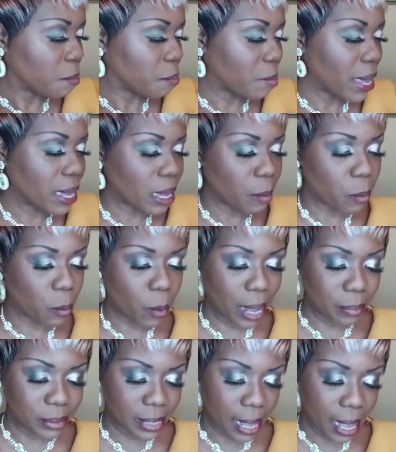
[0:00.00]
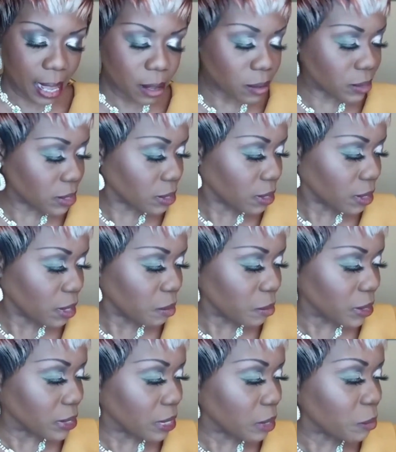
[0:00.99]
makeup wipes out
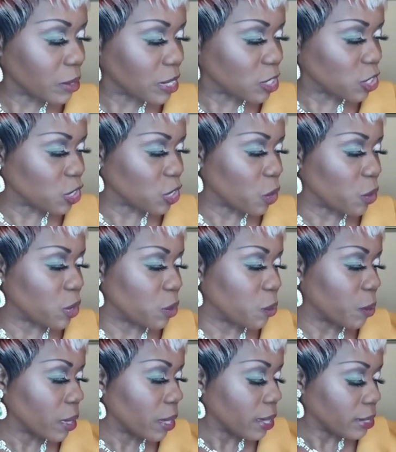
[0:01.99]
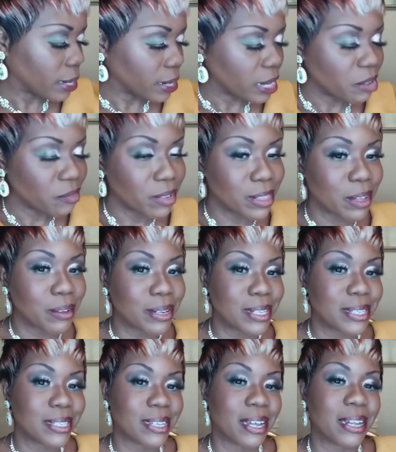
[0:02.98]
because I'm going to show you that even though
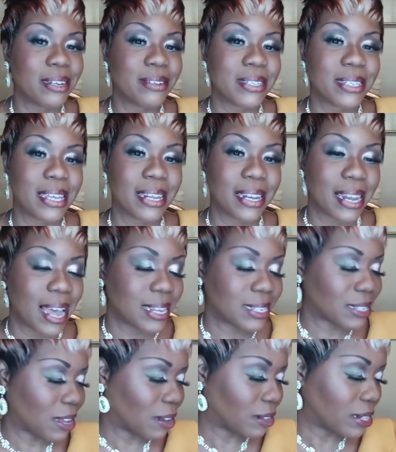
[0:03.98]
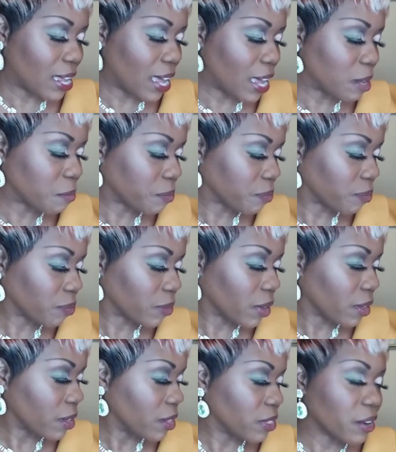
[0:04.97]
these colors can last all day,
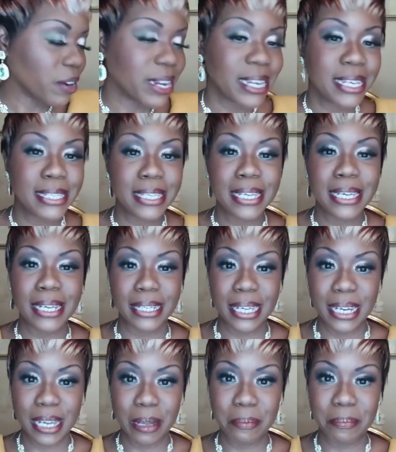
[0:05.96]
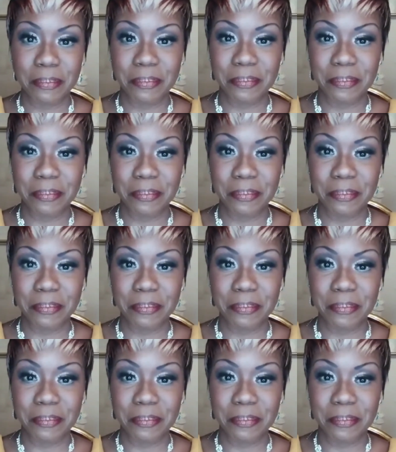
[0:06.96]
they're easy cleanup.